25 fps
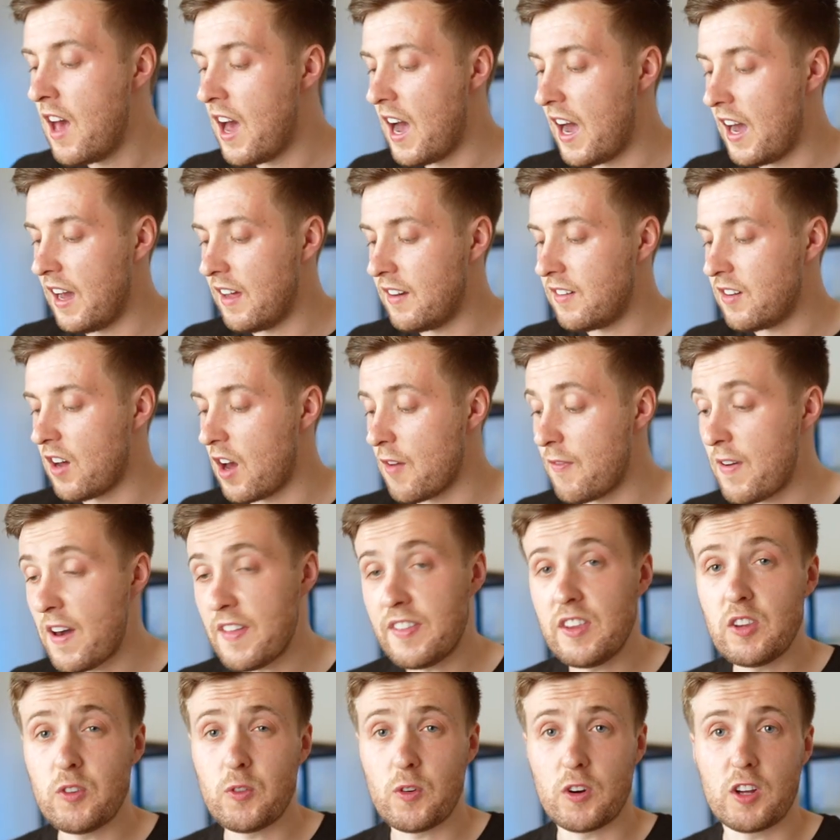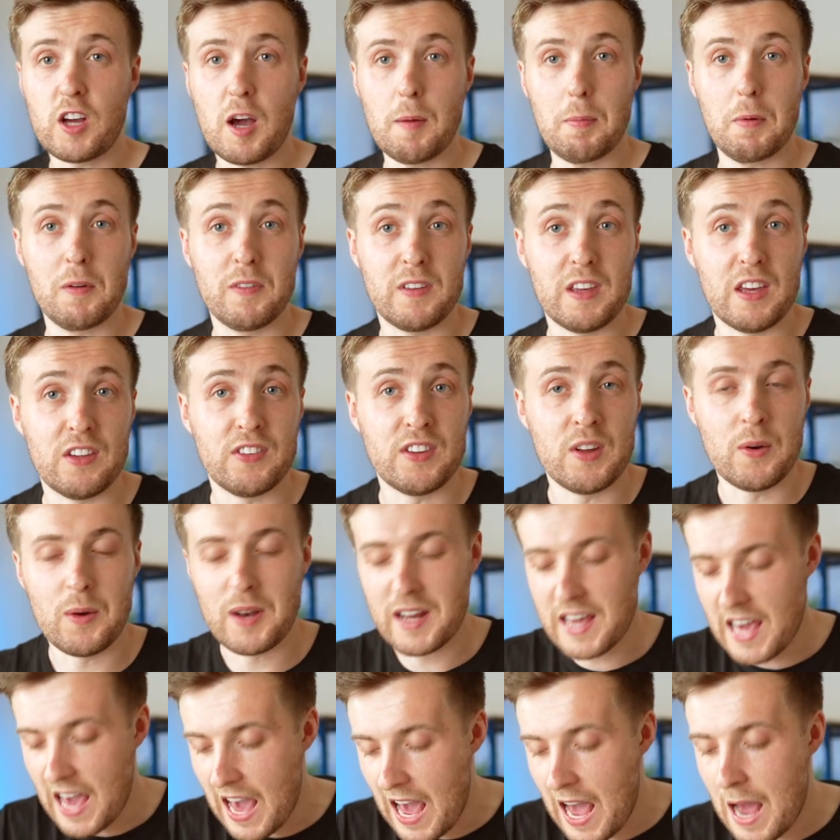and I've had this for a couple of years now
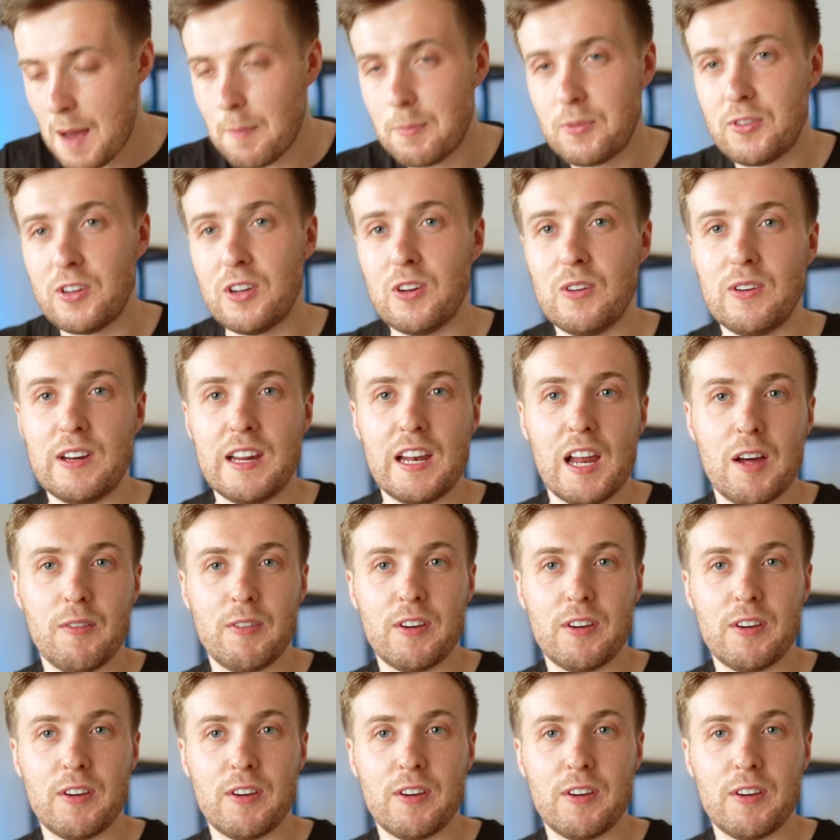and I absolutely love